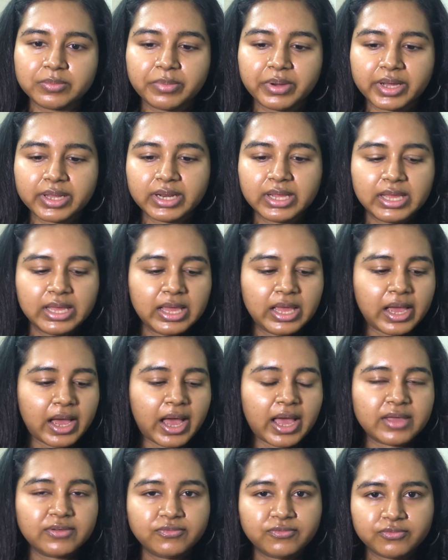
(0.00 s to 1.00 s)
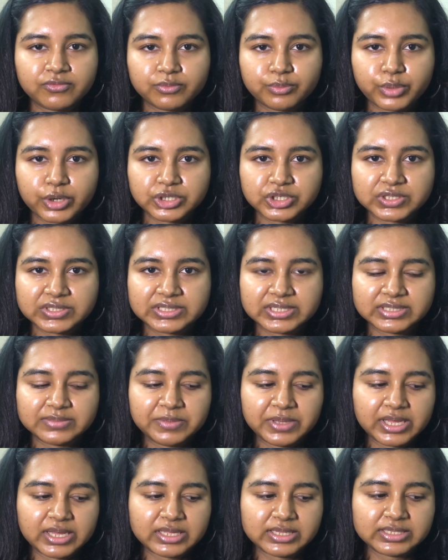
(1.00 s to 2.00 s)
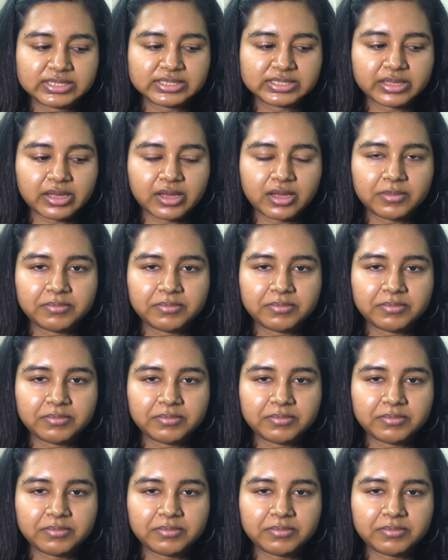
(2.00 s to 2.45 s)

but I've purchased this because